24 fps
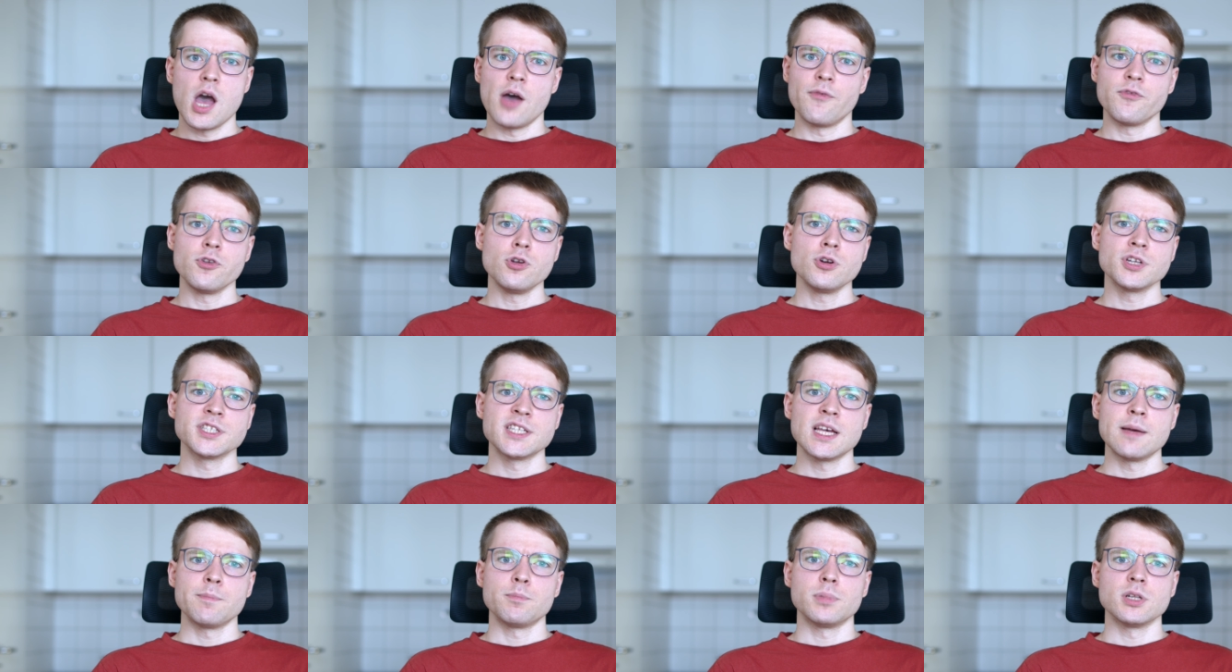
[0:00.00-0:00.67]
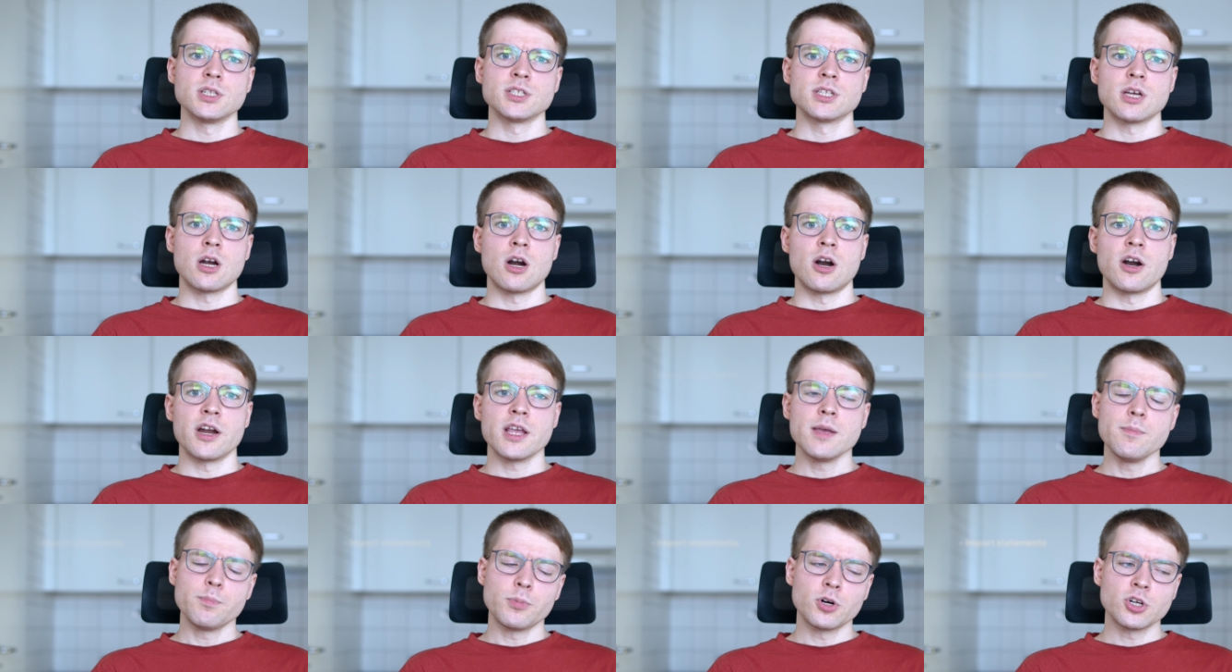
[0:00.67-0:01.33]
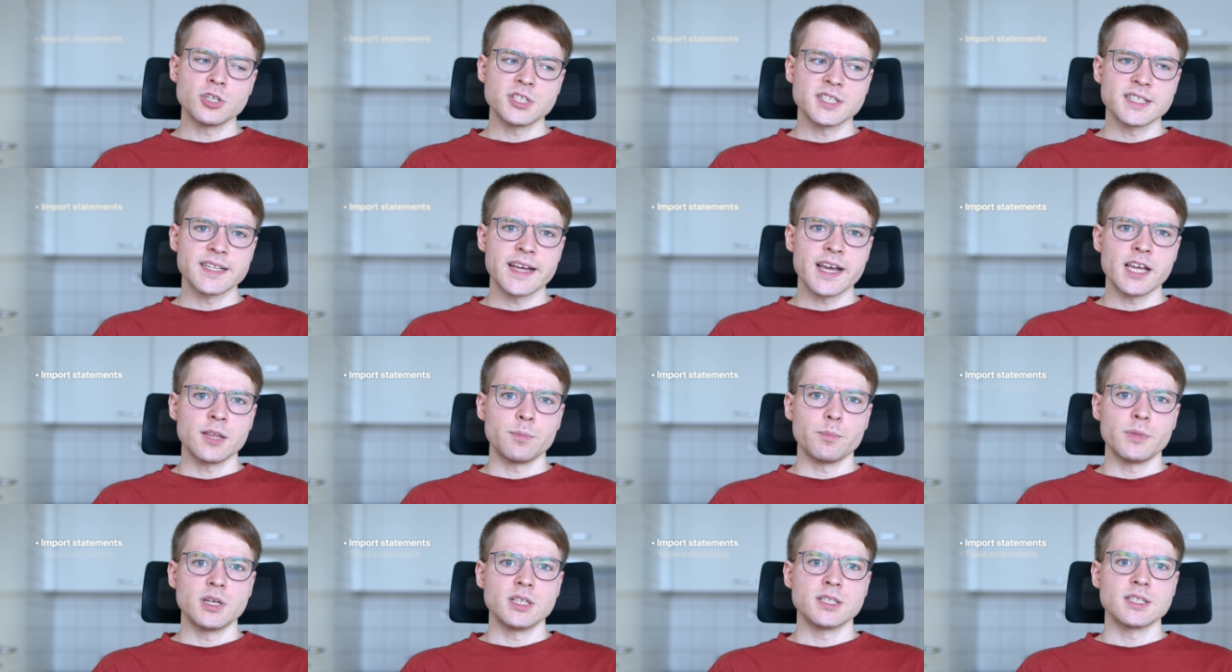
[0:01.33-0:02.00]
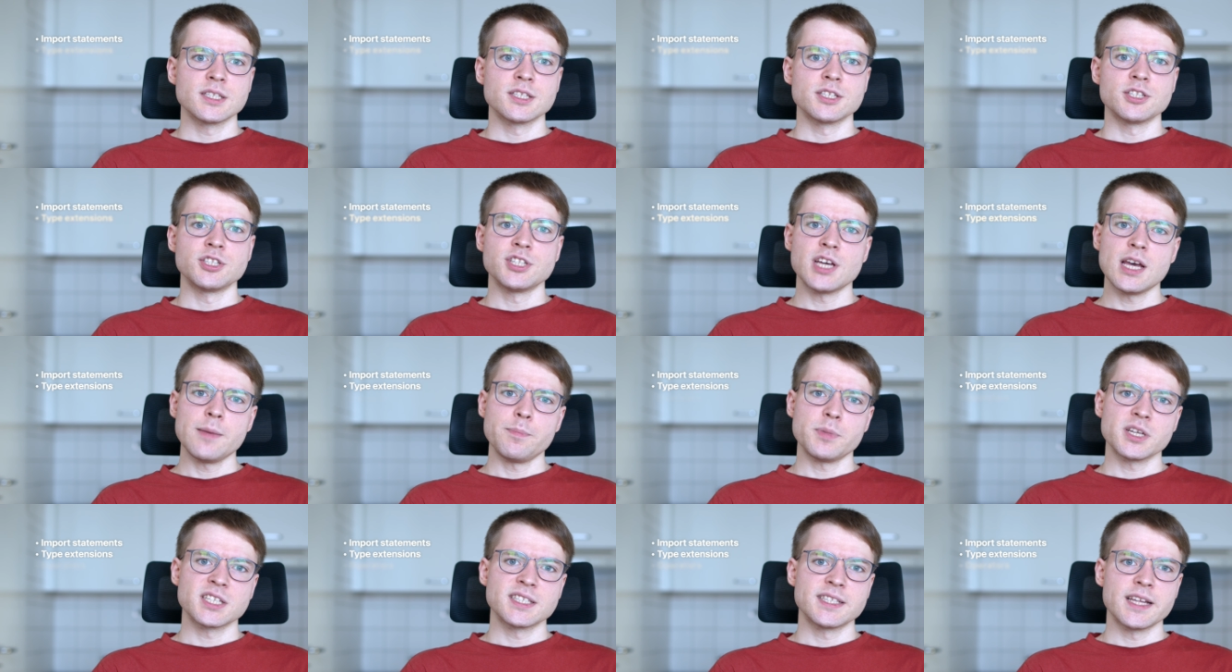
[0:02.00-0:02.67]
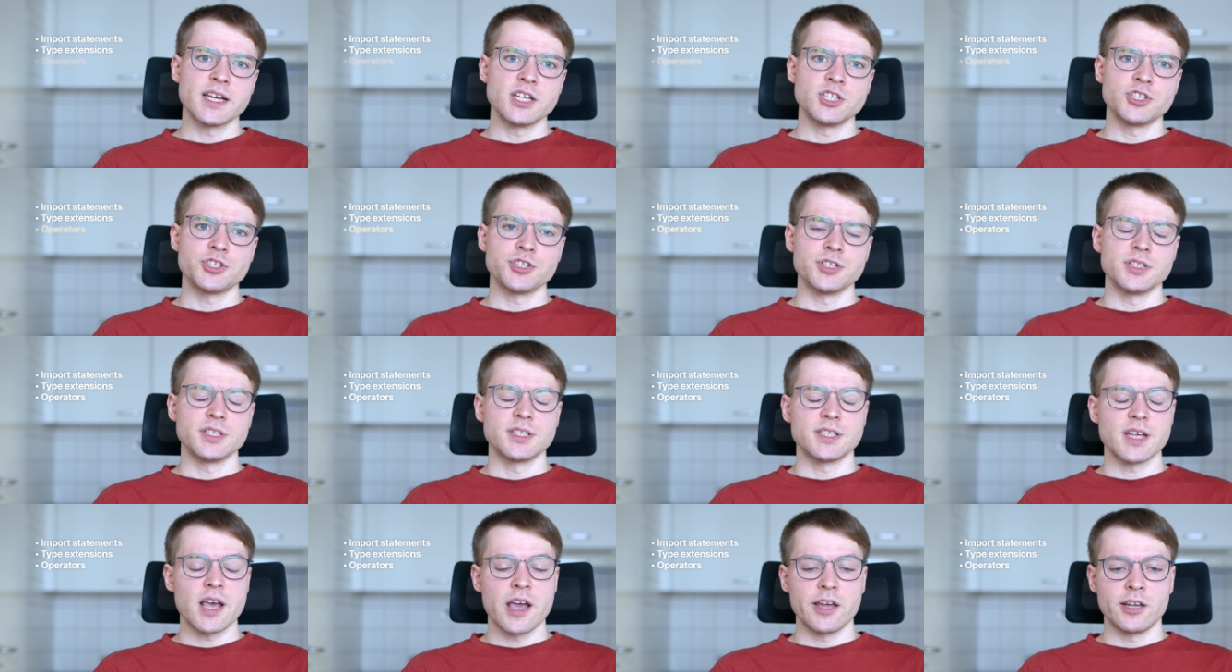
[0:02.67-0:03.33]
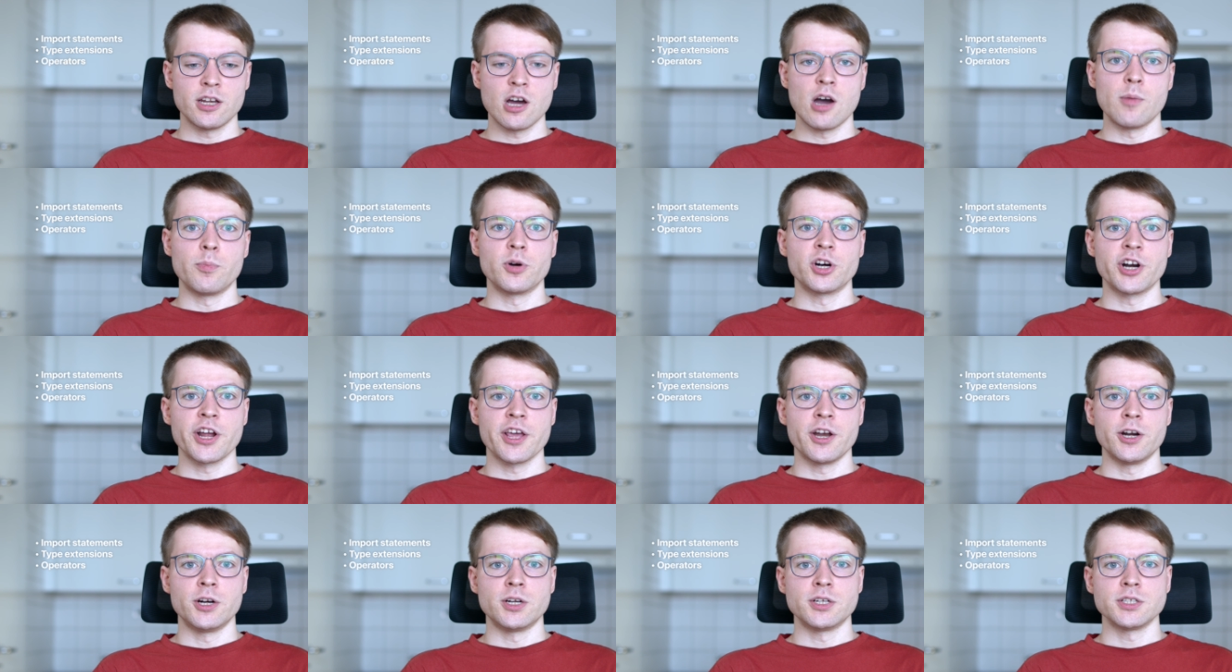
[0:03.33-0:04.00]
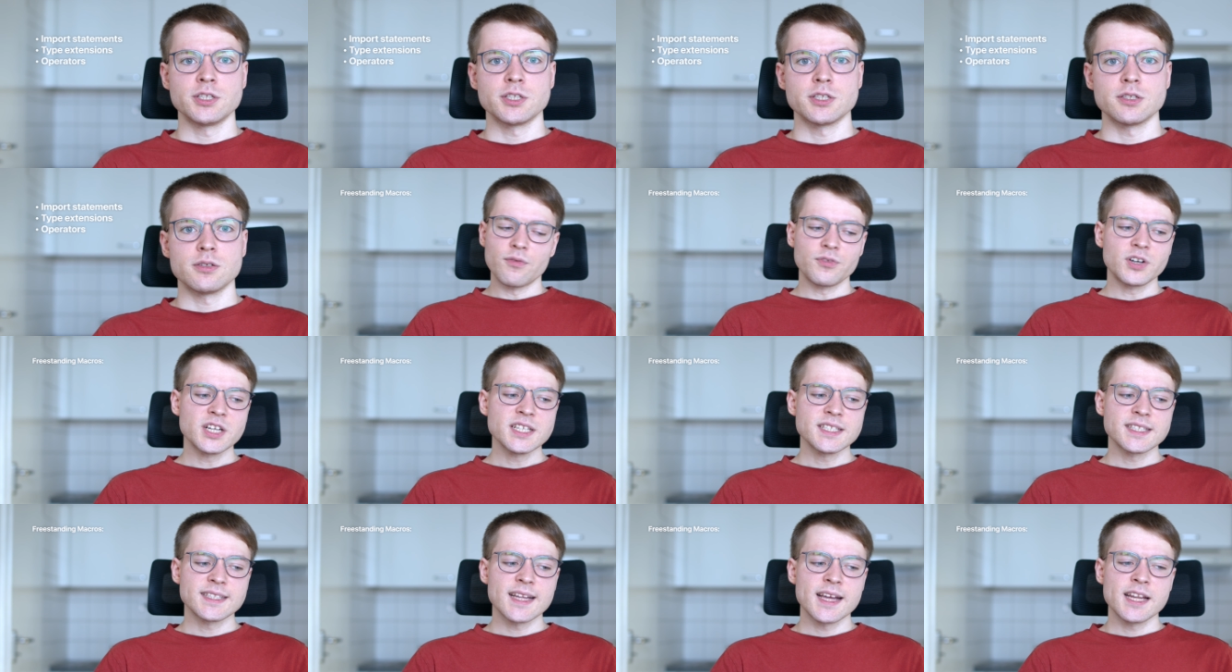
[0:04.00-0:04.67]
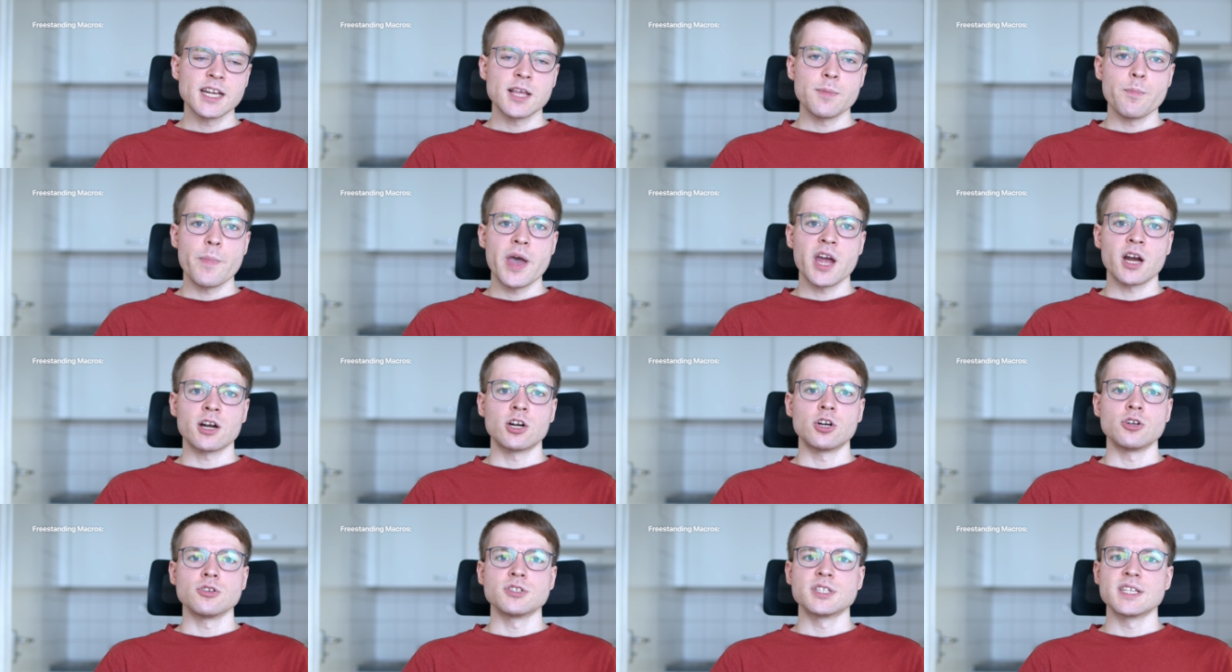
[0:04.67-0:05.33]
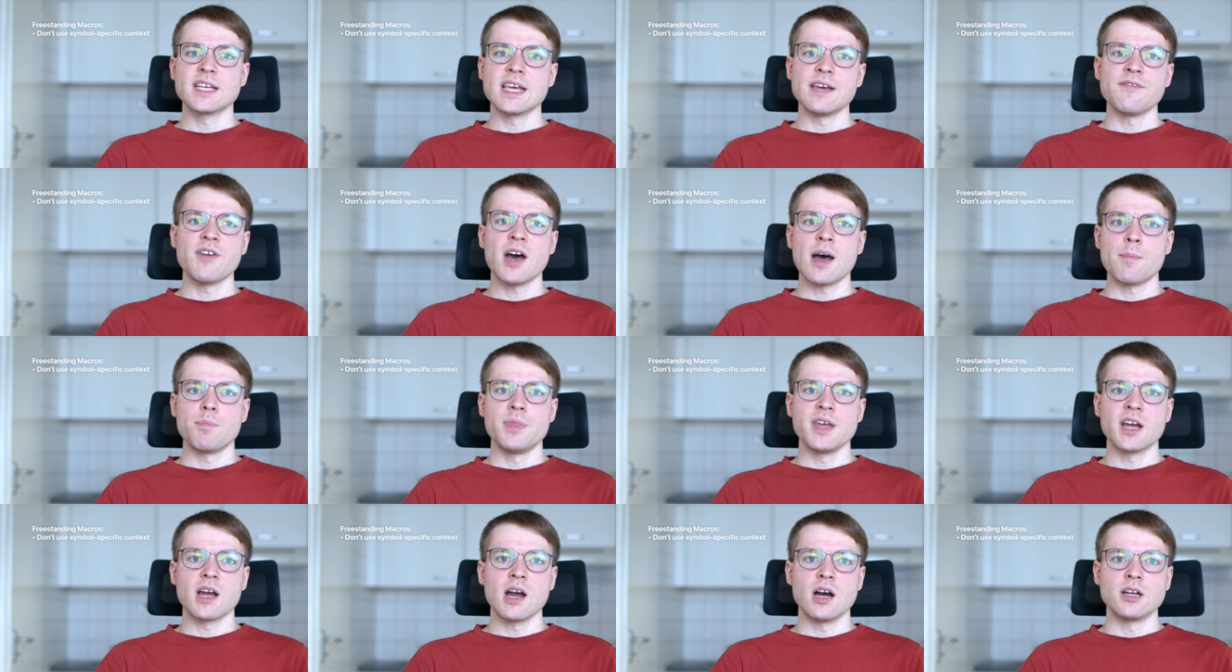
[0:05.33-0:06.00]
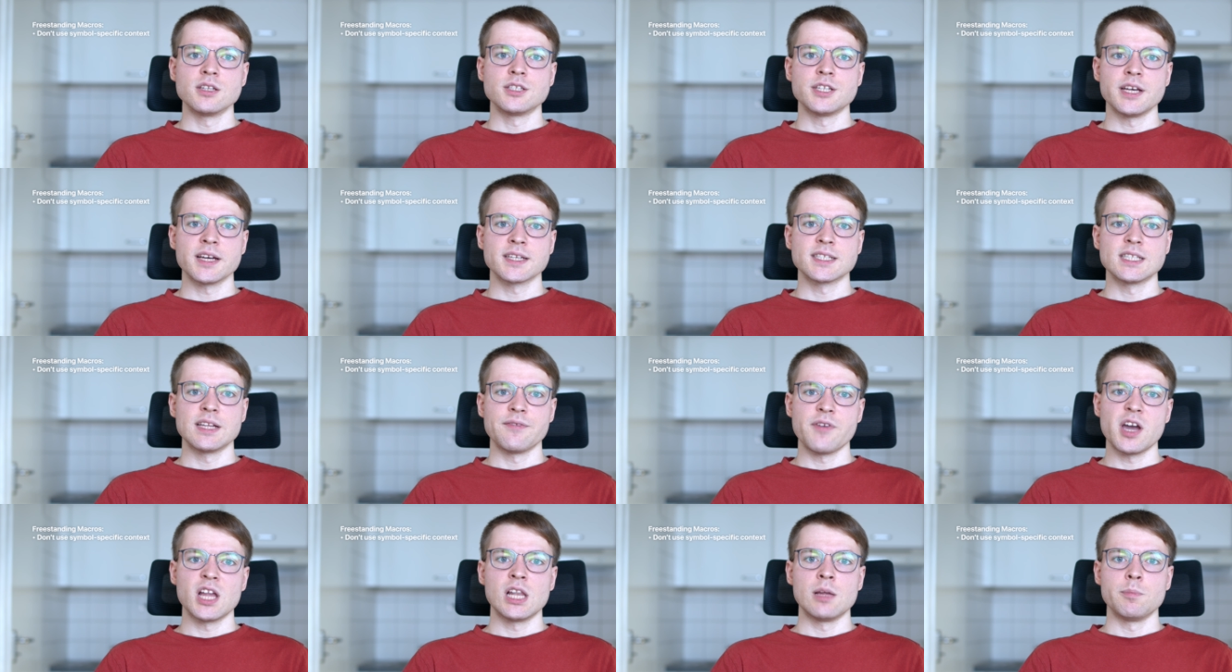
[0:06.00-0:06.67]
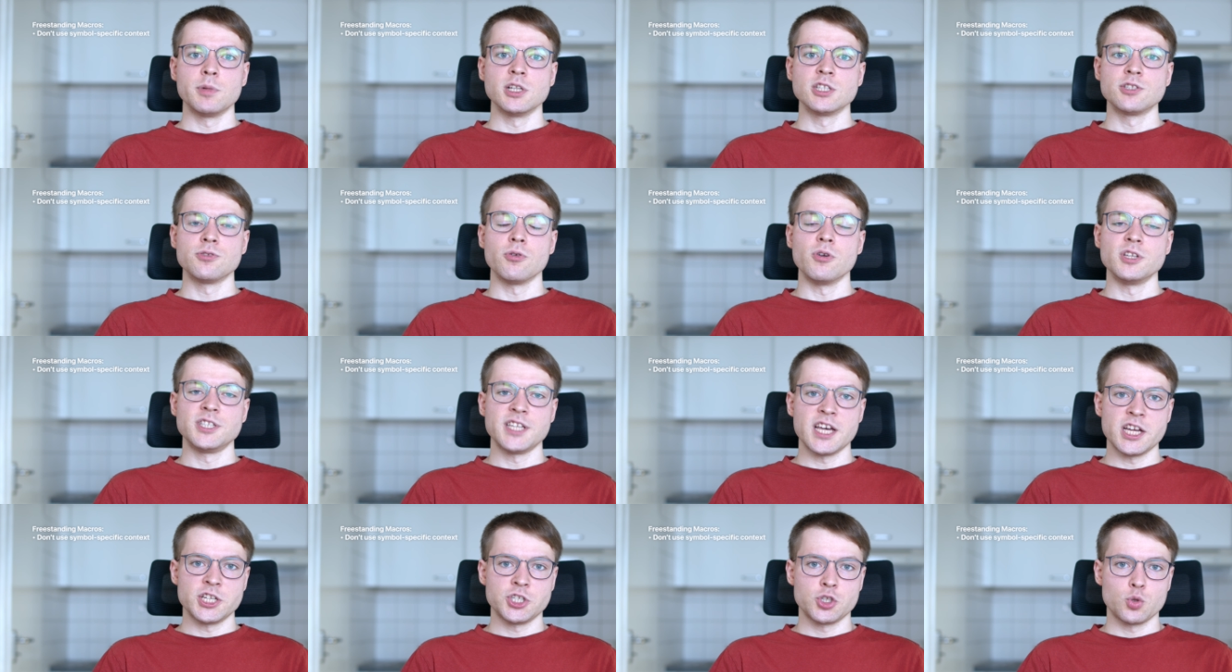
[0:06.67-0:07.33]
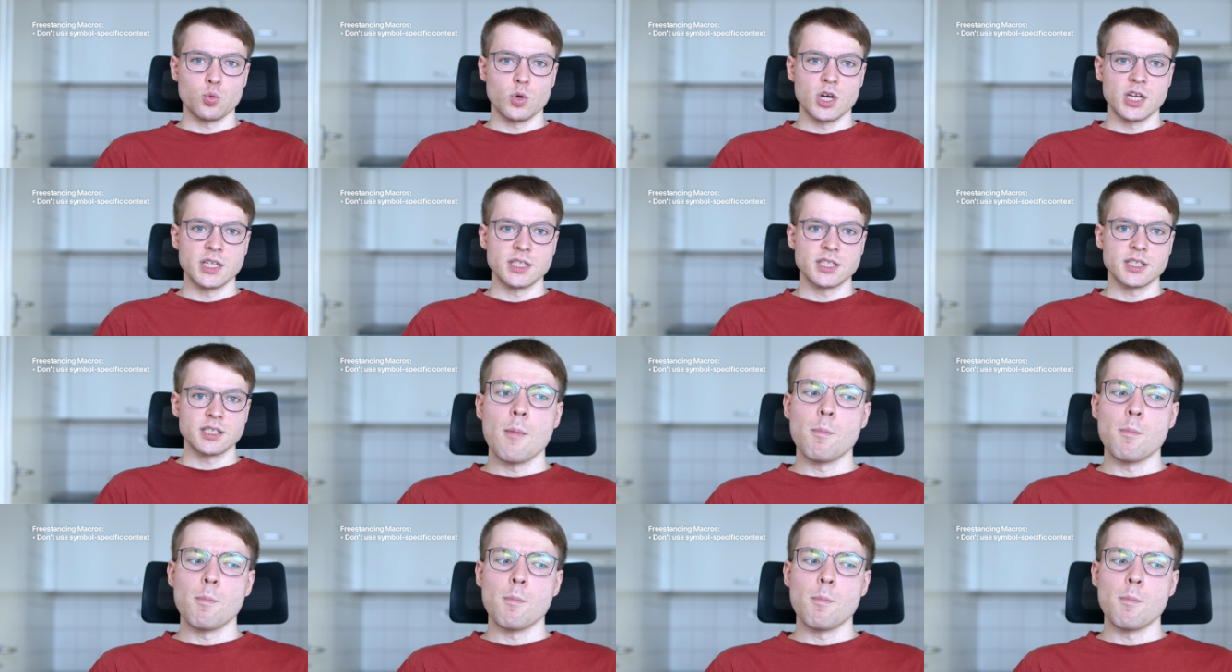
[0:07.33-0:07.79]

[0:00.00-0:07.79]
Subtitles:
A few examples are import statements, type extensions, and operators. Freestanding macros give up the context available to attached ones,